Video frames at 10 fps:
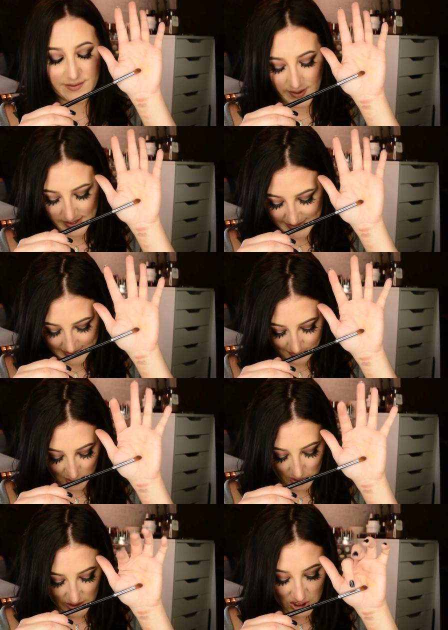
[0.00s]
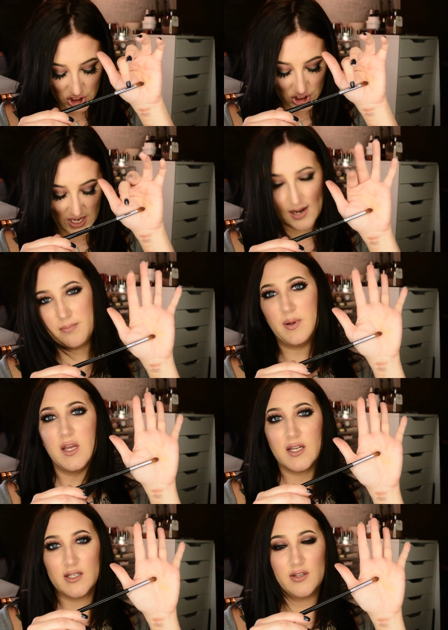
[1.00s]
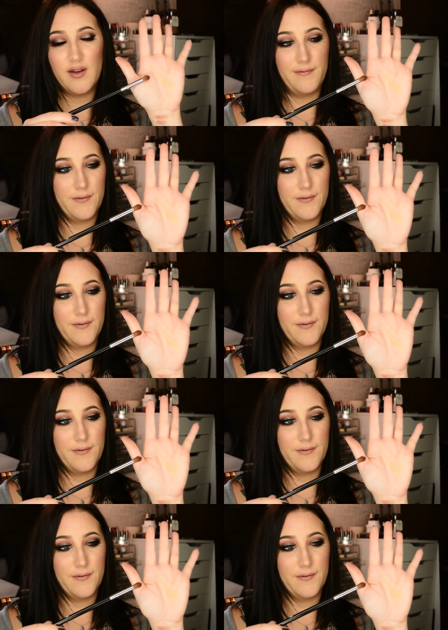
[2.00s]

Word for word: Very similar in shape to the